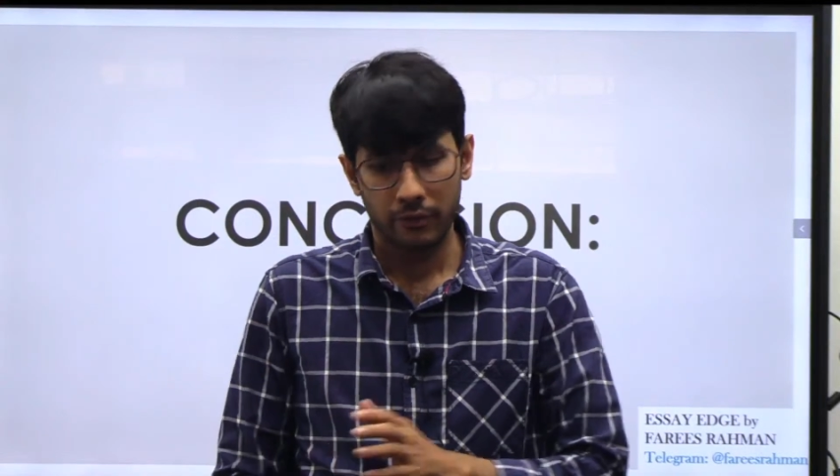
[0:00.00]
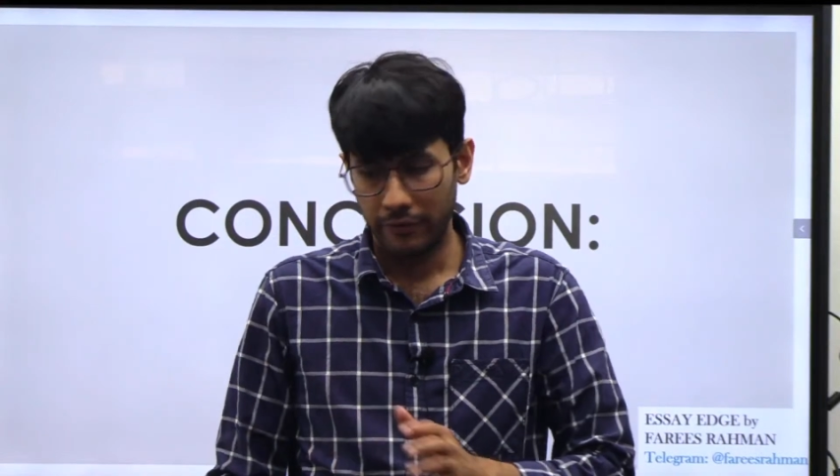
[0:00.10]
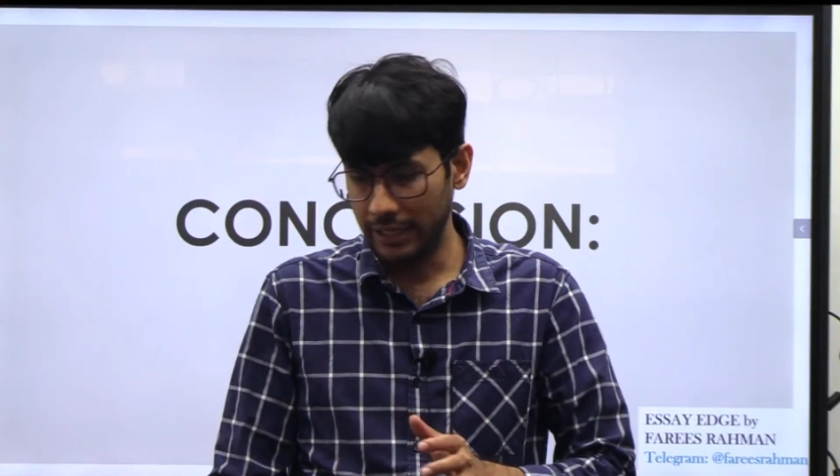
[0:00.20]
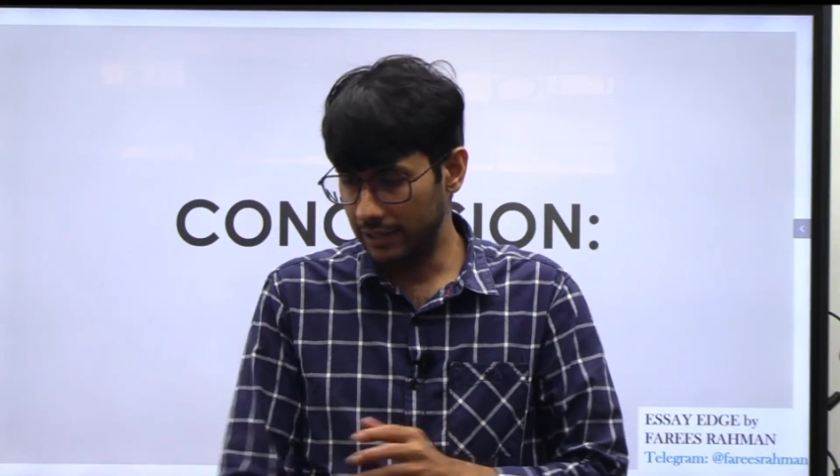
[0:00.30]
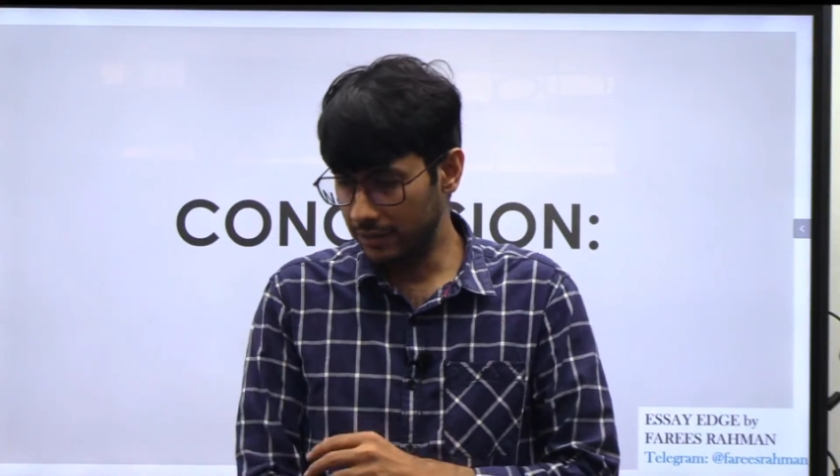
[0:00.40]

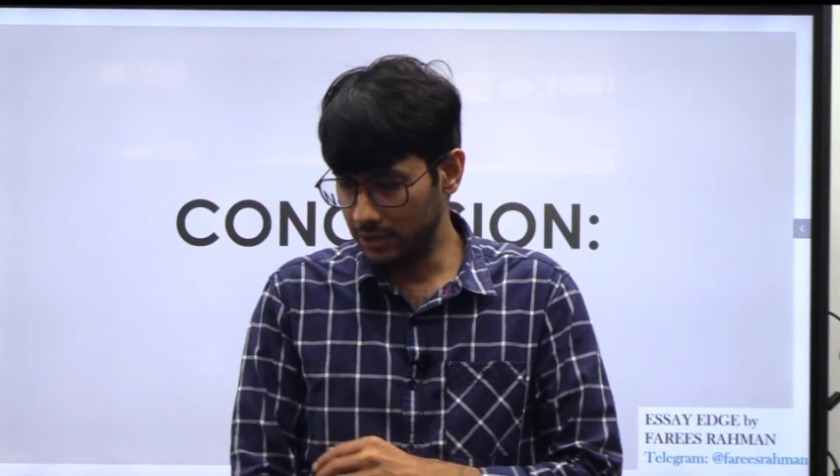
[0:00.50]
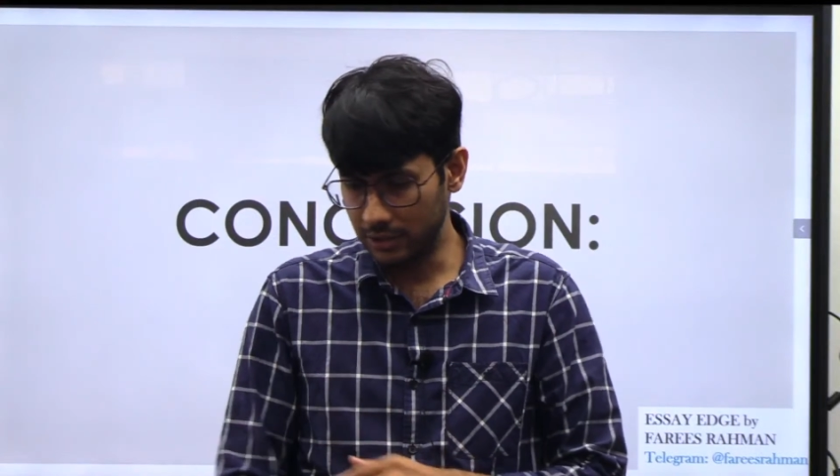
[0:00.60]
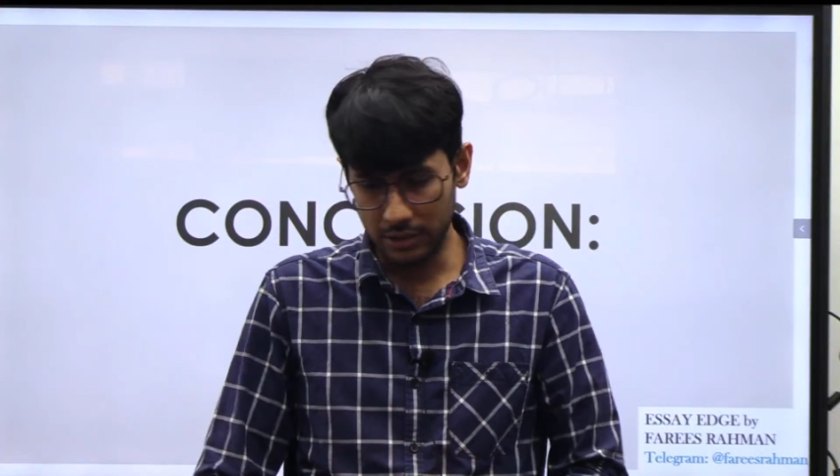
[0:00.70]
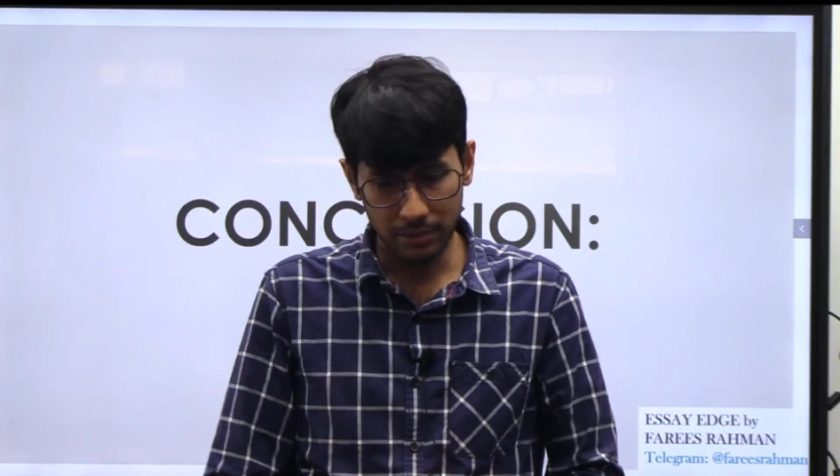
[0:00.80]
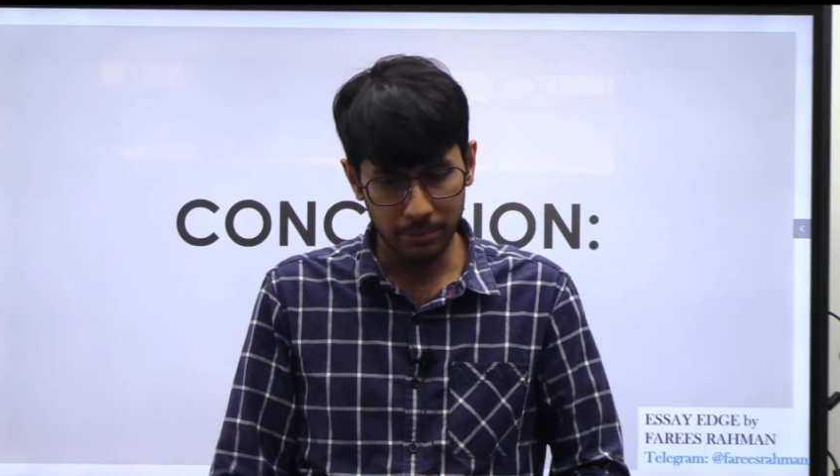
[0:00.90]
while
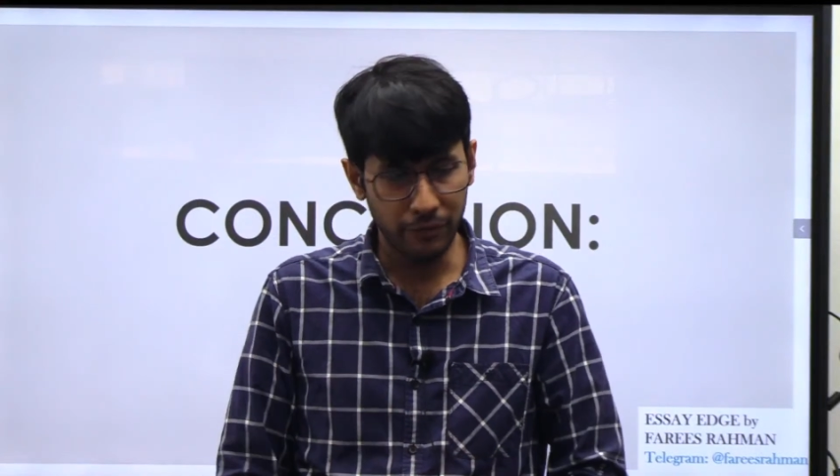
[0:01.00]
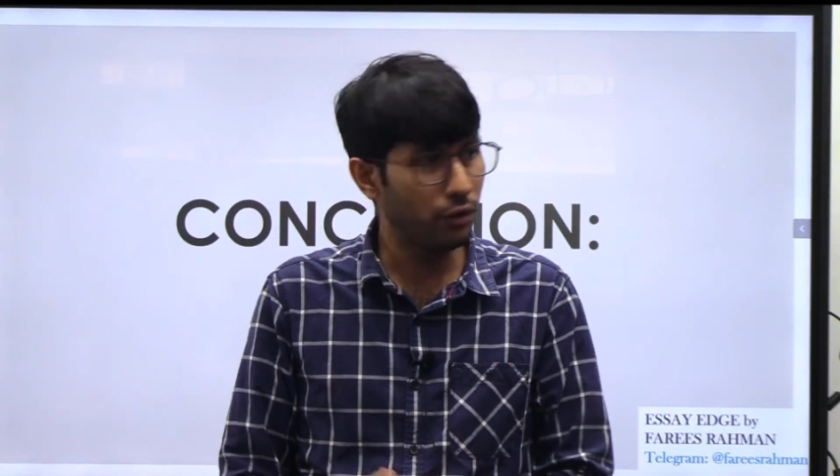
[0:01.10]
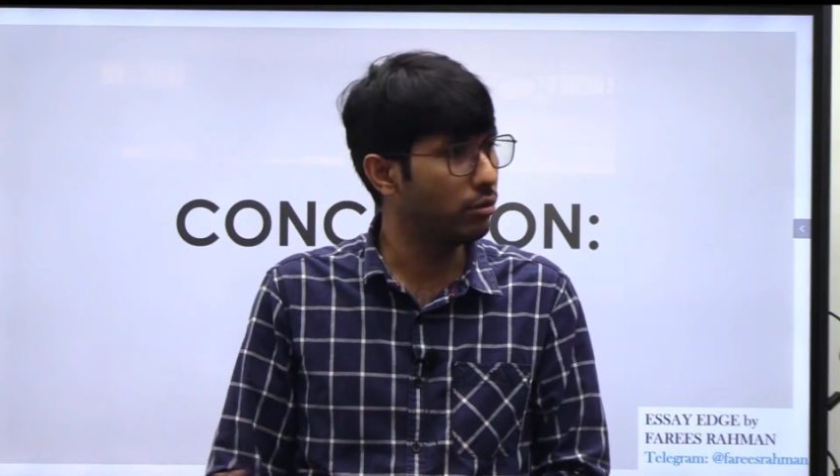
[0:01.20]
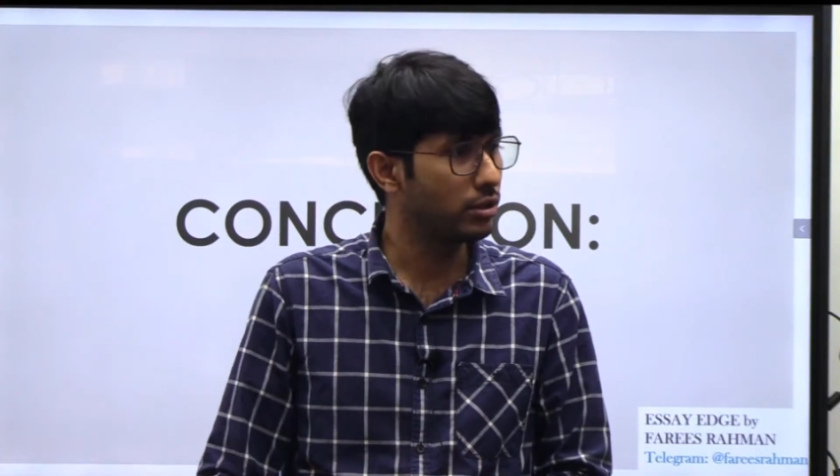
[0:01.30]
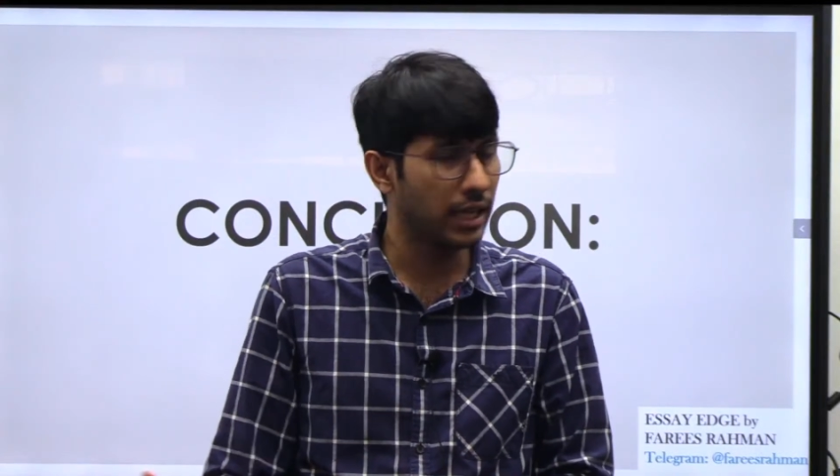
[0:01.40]

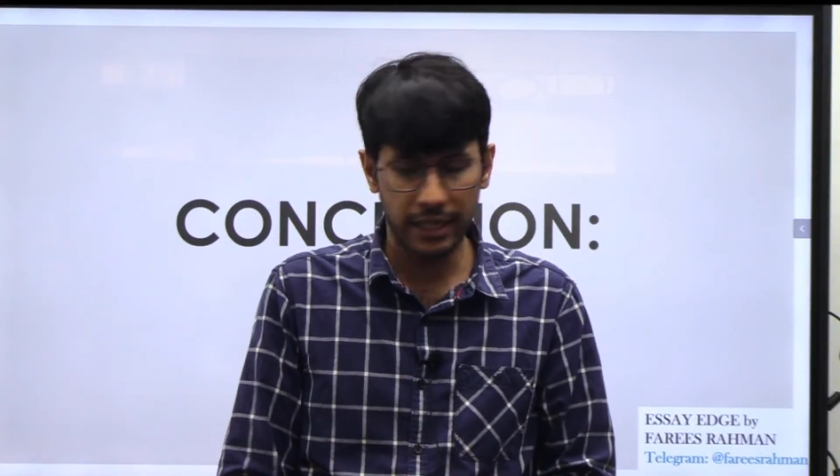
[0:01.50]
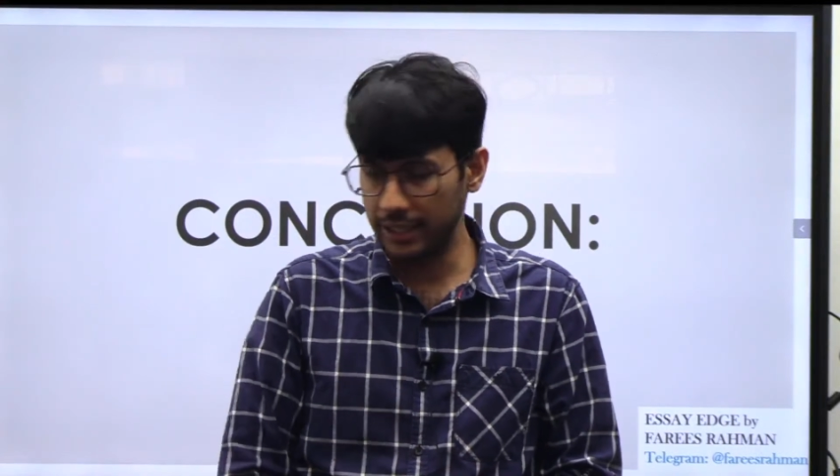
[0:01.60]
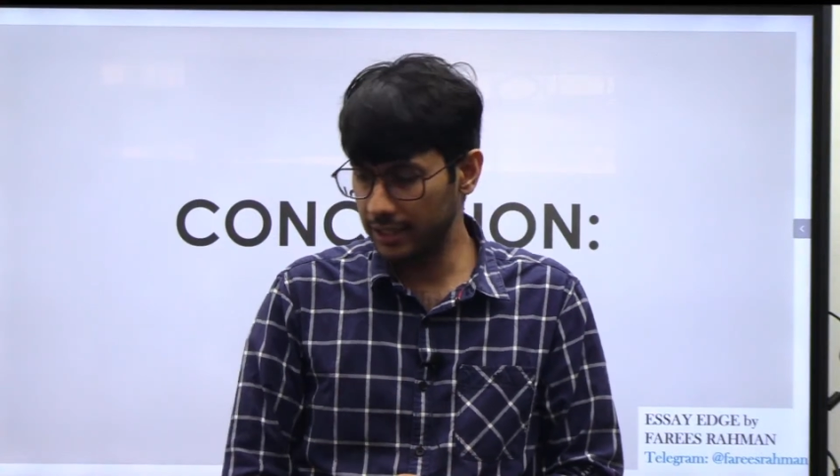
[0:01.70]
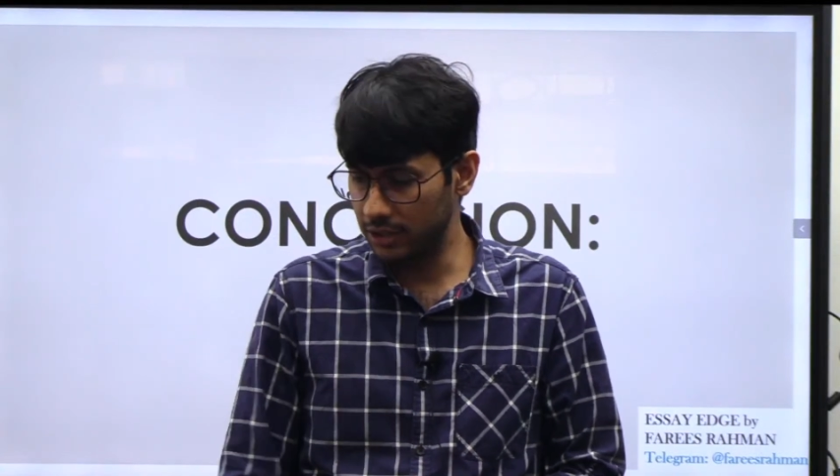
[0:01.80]
before you start writing,